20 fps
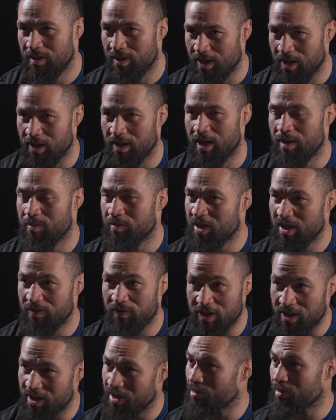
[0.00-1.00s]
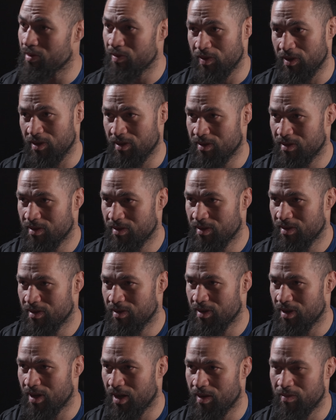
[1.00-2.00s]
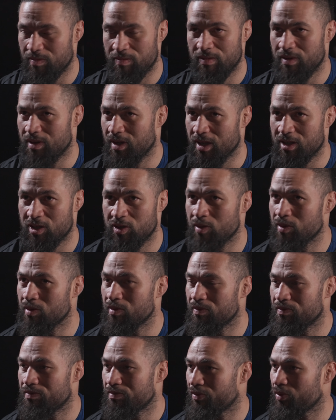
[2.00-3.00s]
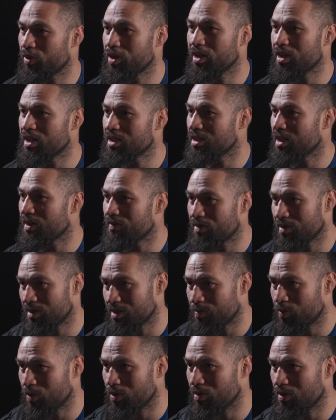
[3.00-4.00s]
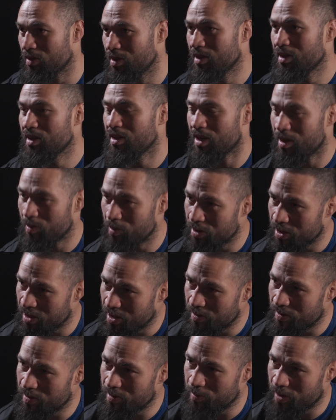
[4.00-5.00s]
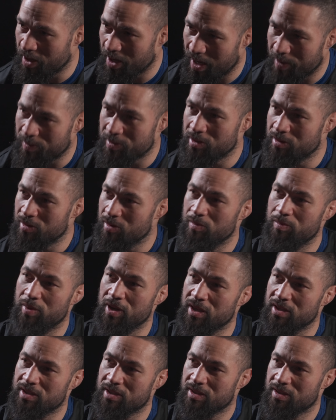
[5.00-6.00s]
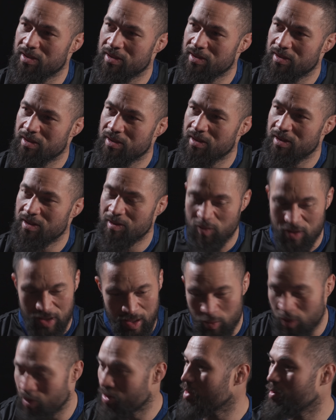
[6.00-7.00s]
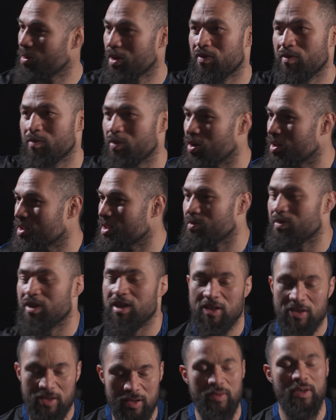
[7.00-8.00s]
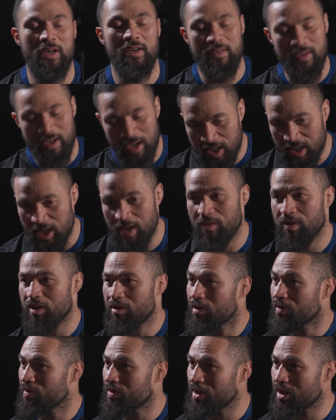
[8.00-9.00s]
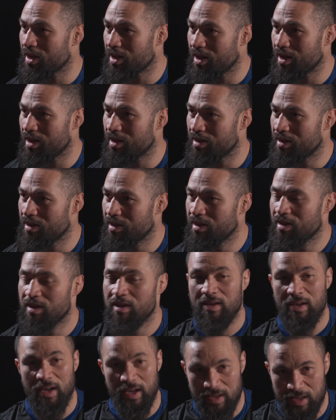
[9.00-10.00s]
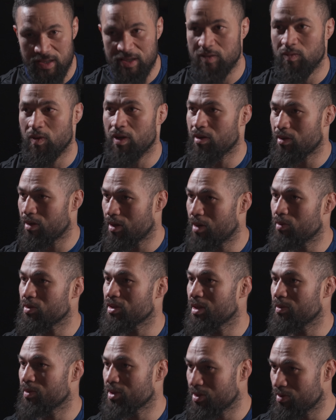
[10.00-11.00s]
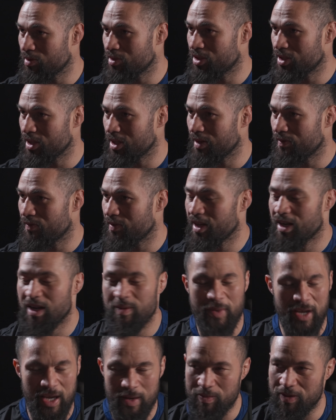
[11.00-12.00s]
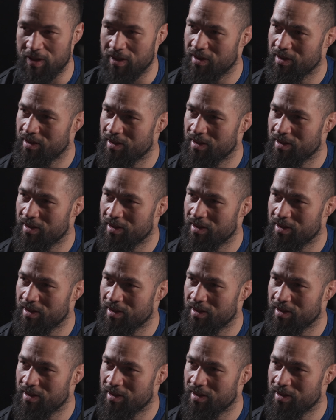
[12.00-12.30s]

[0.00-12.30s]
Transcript: Like, I'm giving it everything. I've like 2-3 years left in the sport. I want to give it my absolute best. When I walk away from boxing, I'm like, you know what? I gave it everything I had, and this is what I was able to achieve, and I'm happy.